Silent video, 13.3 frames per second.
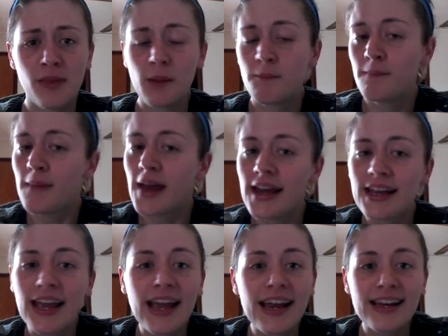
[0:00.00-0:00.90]

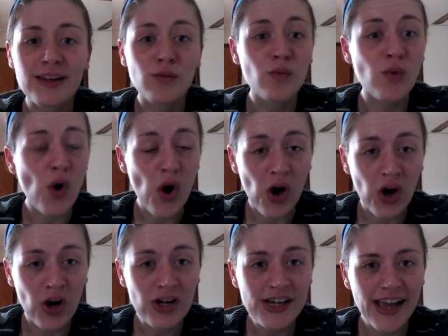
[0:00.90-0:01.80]
medicated
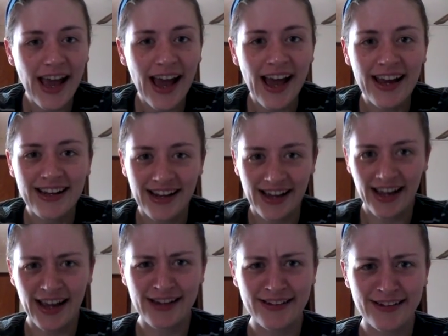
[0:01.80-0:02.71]
wrong, and
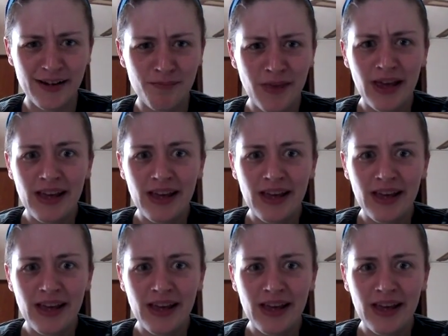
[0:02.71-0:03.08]
I ended up